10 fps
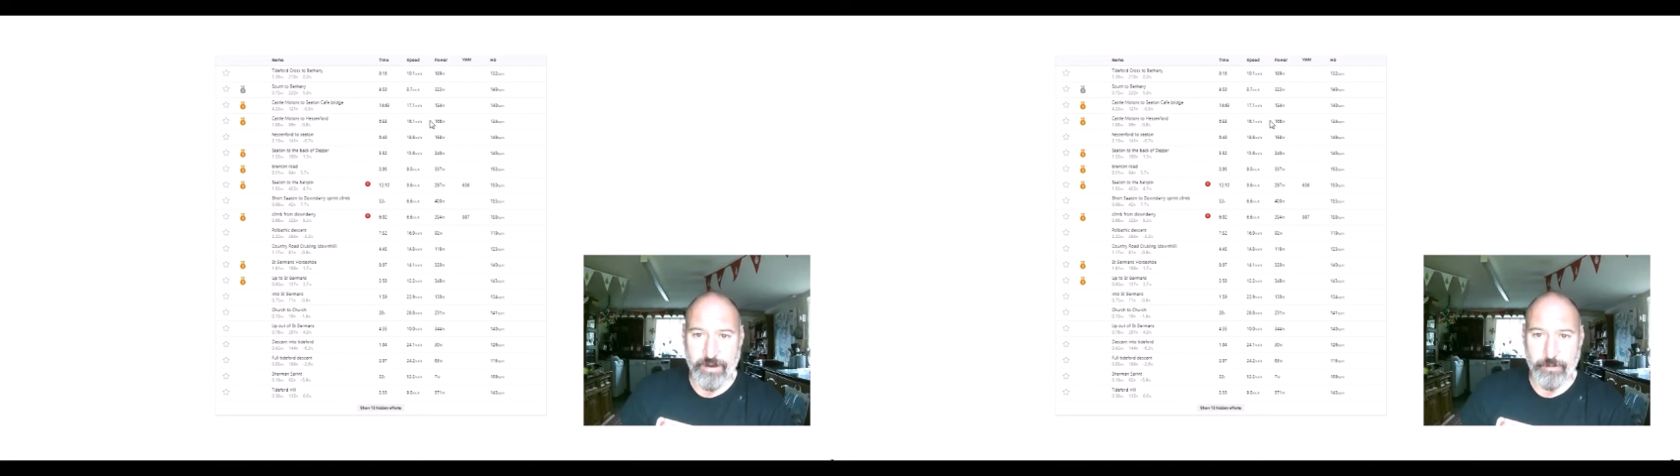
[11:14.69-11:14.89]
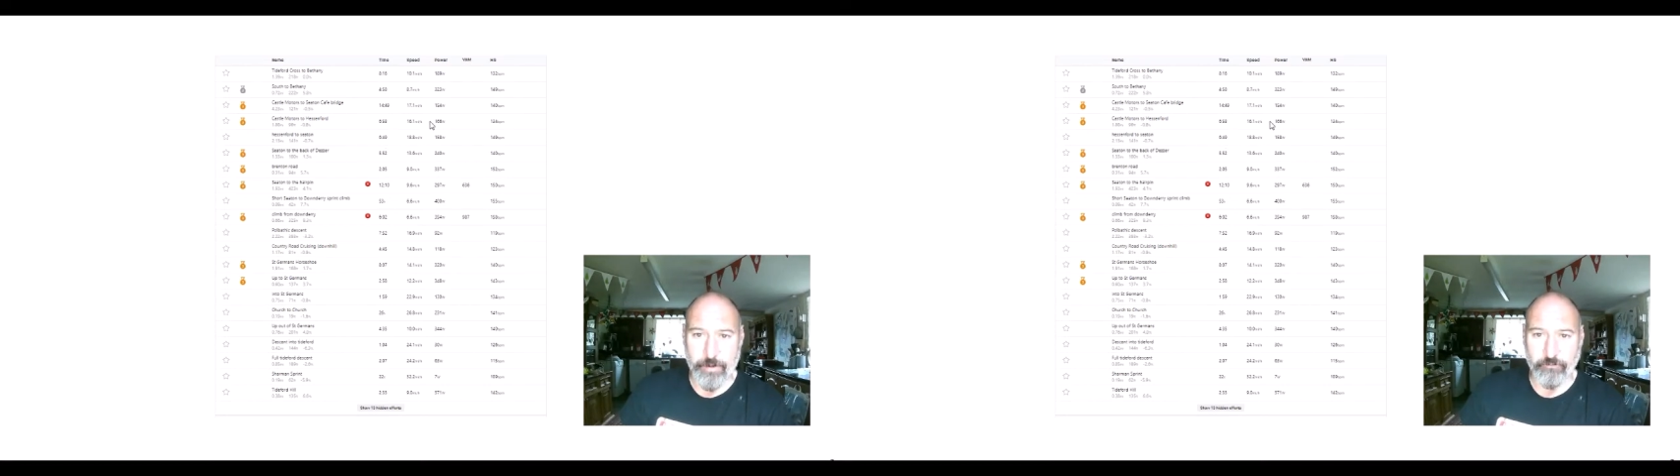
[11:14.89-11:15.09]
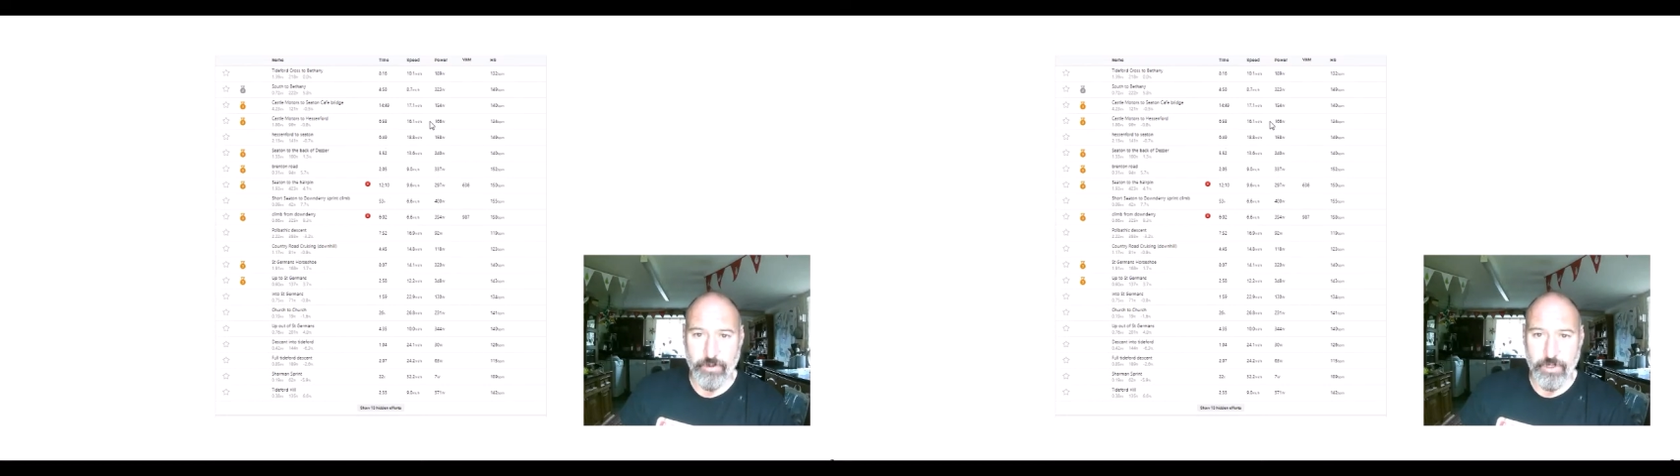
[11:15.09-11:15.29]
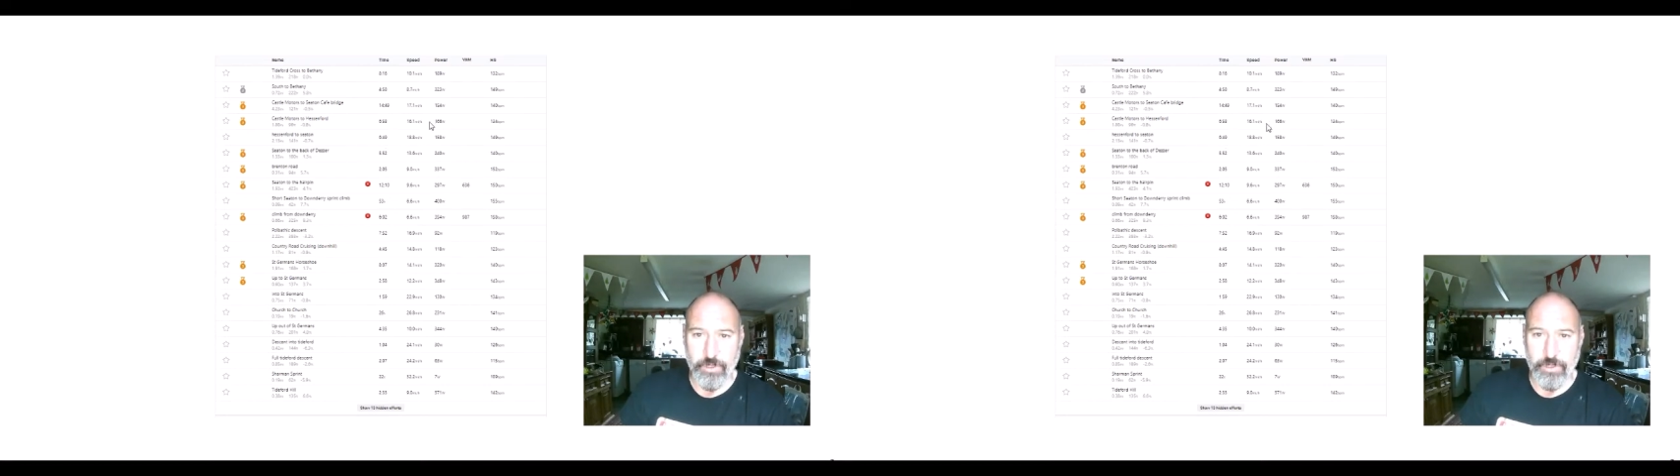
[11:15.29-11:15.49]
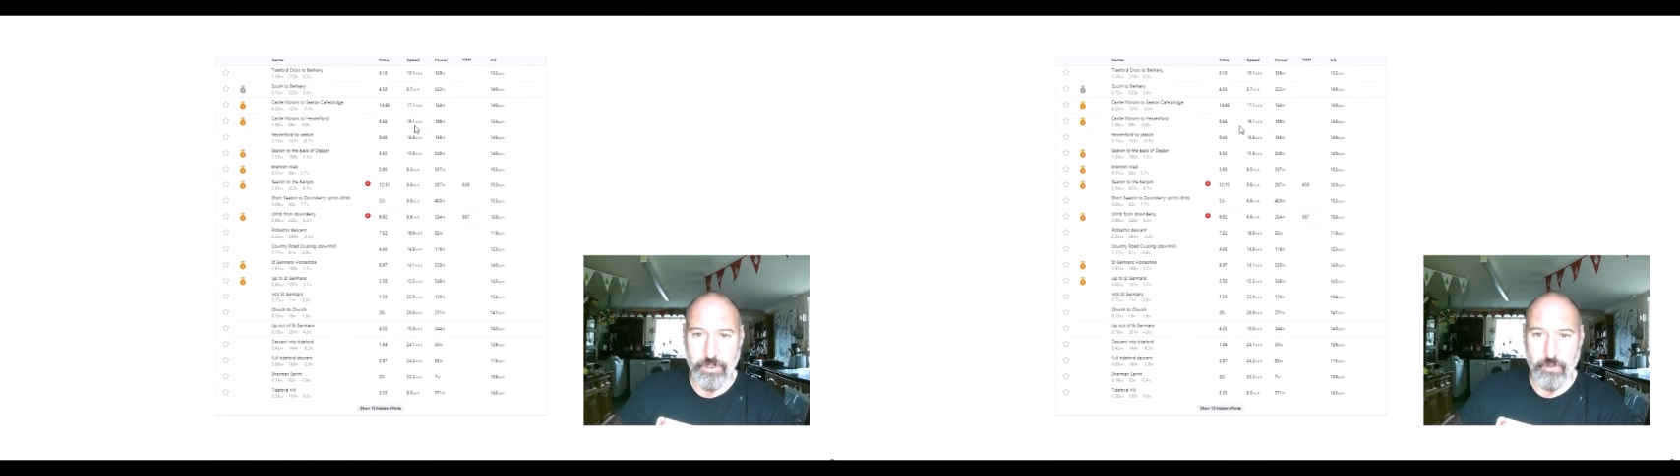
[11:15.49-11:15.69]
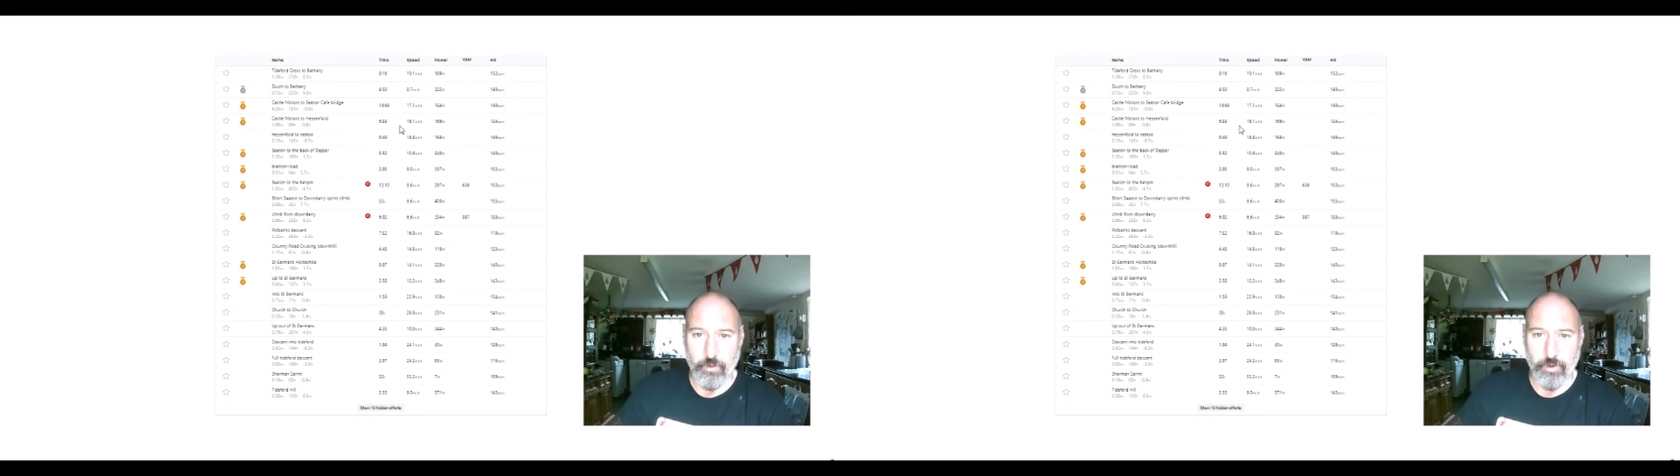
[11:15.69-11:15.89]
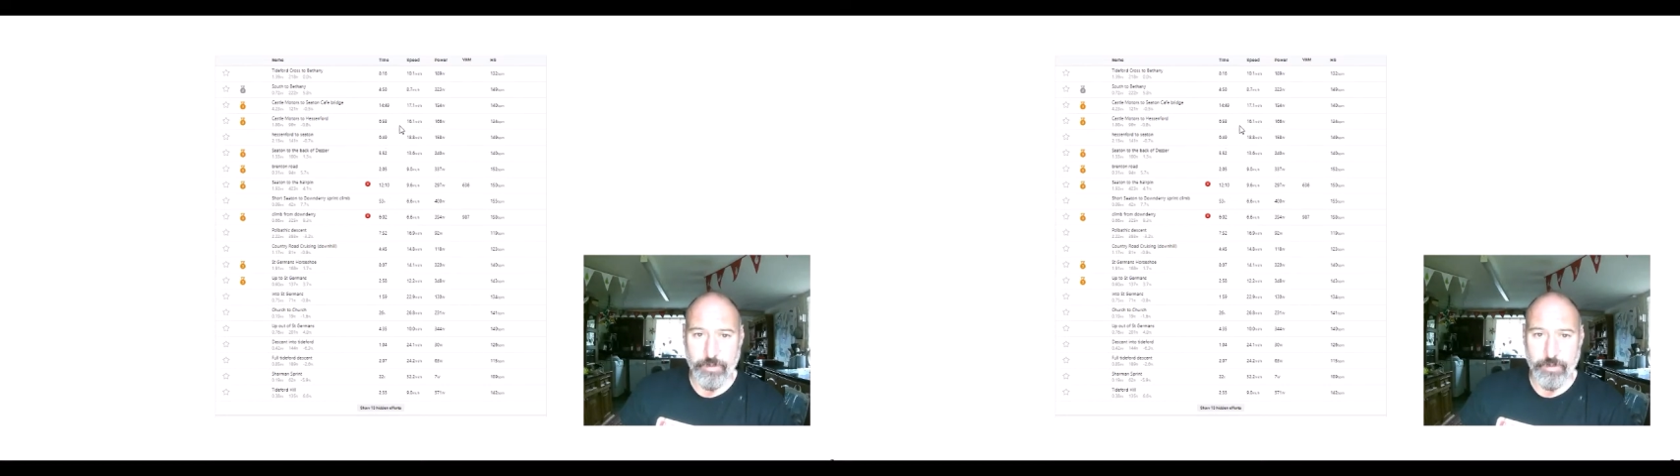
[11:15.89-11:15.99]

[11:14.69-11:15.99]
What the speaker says: output 166 watts.